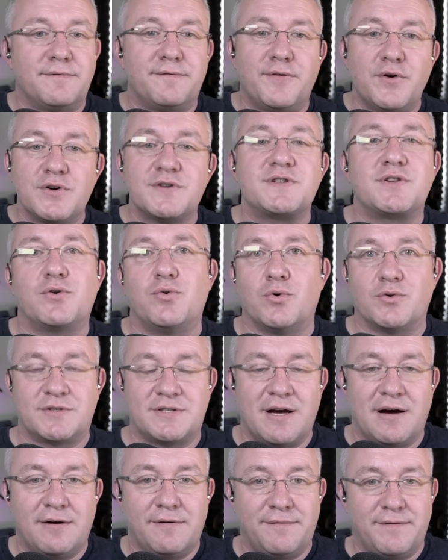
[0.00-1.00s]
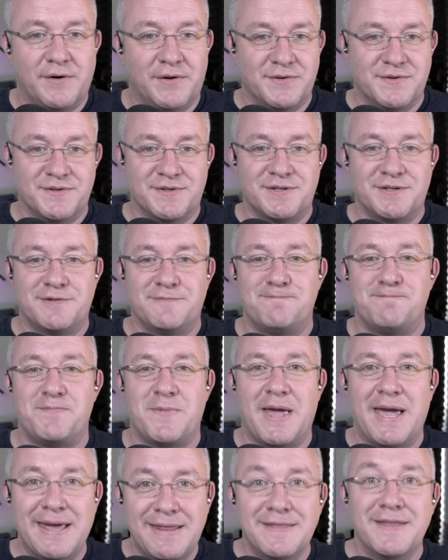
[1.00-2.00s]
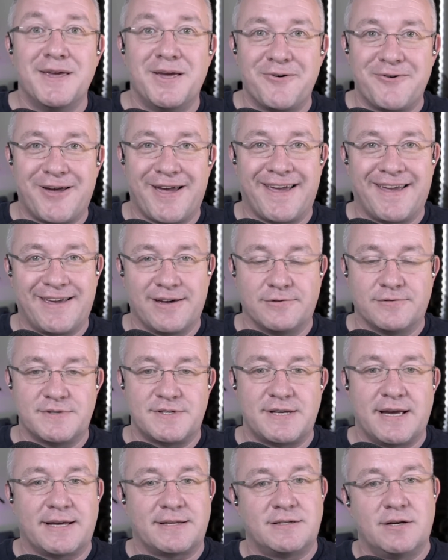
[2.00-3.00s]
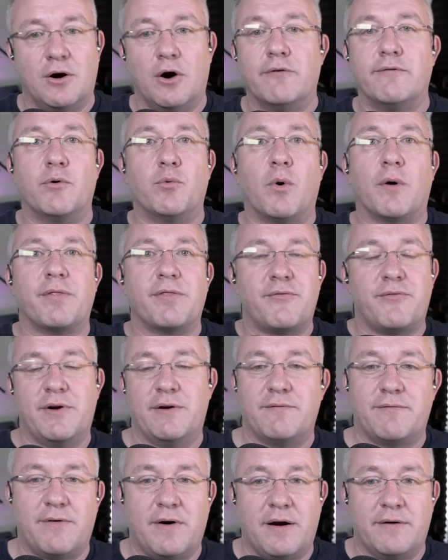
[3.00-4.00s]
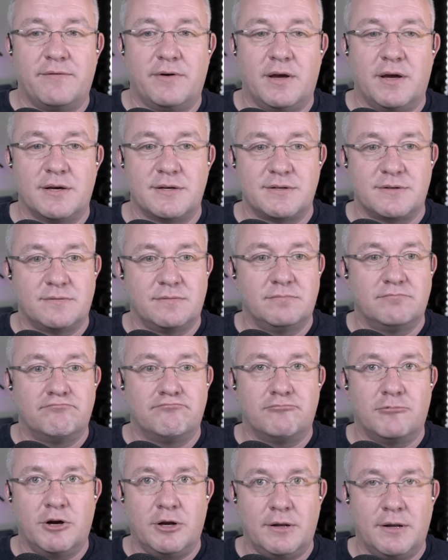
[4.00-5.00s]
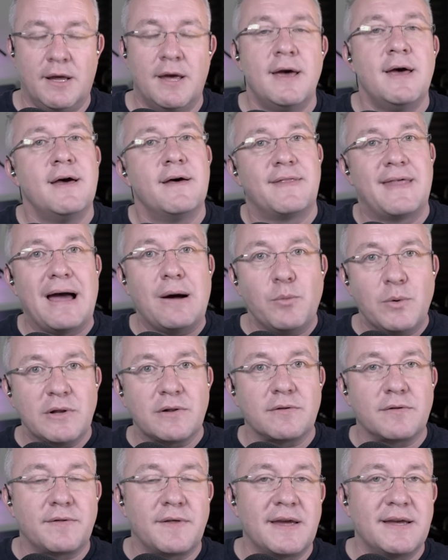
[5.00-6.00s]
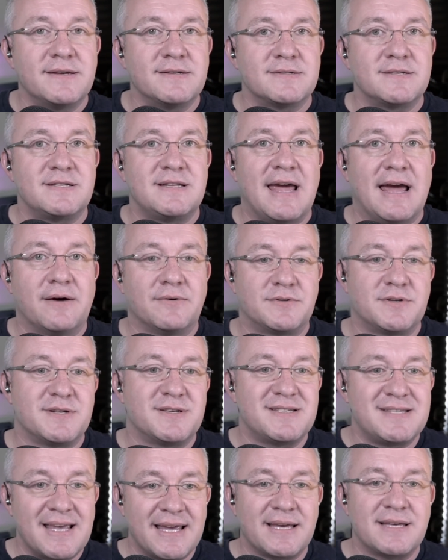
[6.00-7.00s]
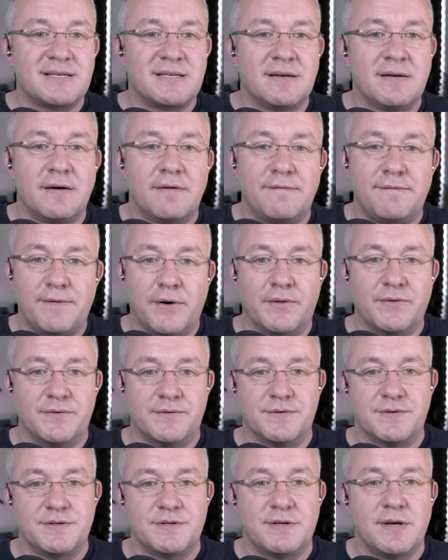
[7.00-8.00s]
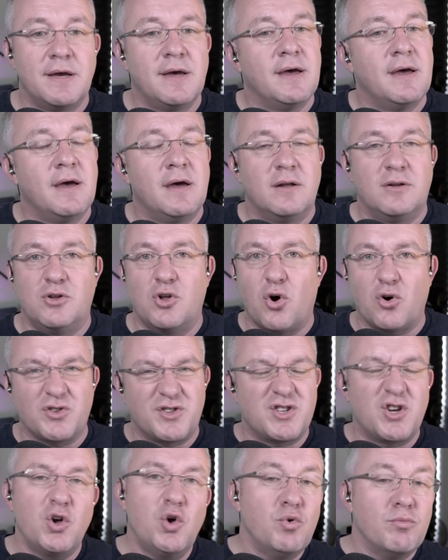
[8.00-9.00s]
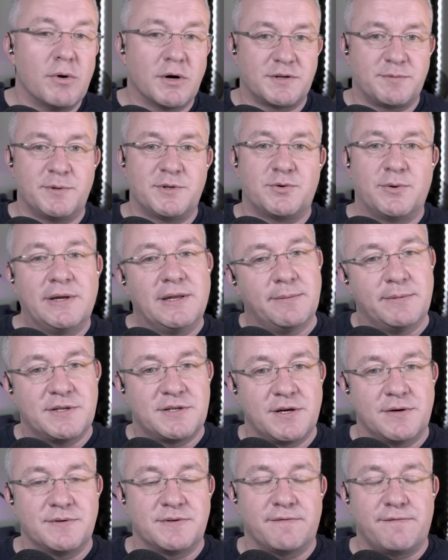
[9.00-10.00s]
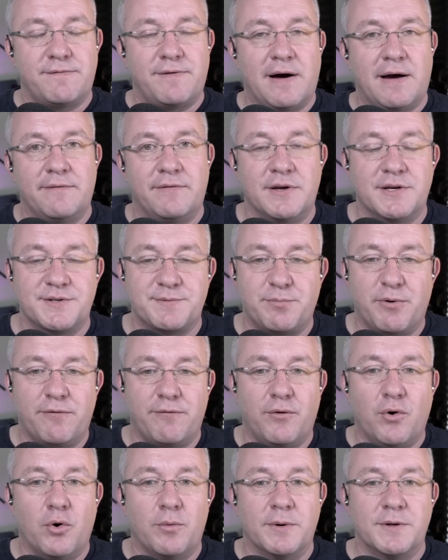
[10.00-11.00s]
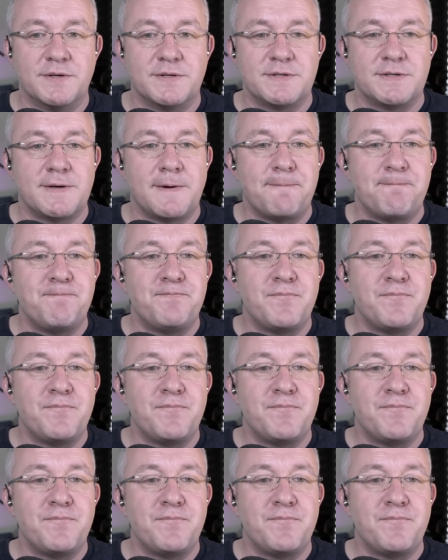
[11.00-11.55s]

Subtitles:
first quartile funds in the UK gilt sector over 1, 3, and 5 years, right? That whittled things down to 6 funds, not too much between them in terms of 5 years performance.